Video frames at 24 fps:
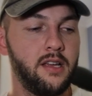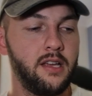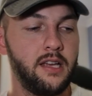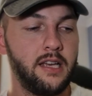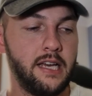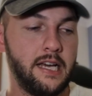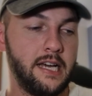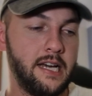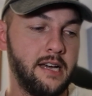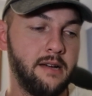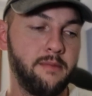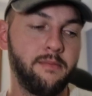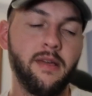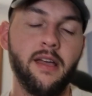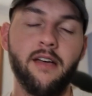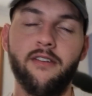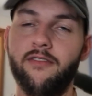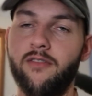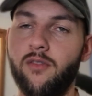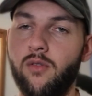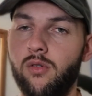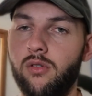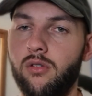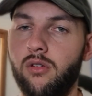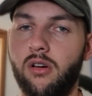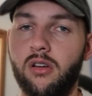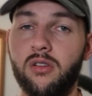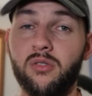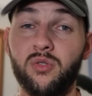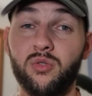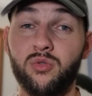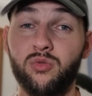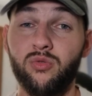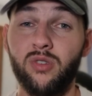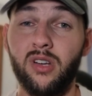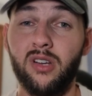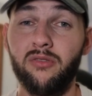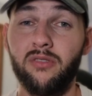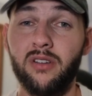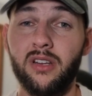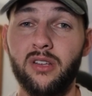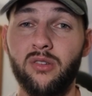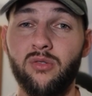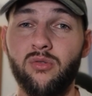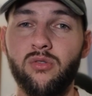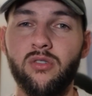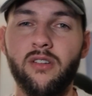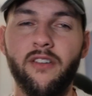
our forward line looks really, really good.